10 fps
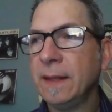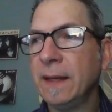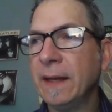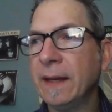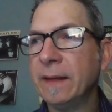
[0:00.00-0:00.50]

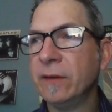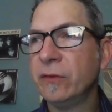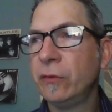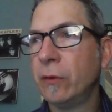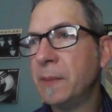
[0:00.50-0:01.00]
And
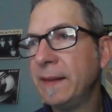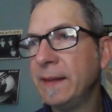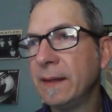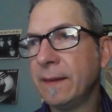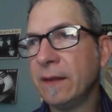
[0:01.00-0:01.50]
so by
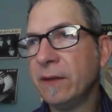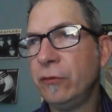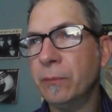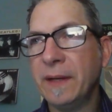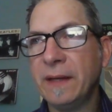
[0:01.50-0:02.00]
the end of
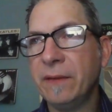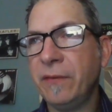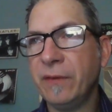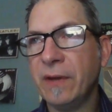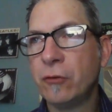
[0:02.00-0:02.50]
this, you might, if
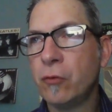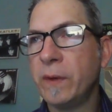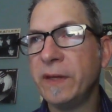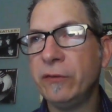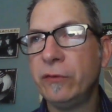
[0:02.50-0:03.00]
you've got
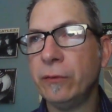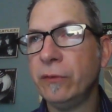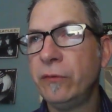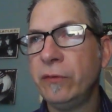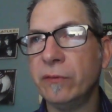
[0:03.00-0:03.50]
20 students,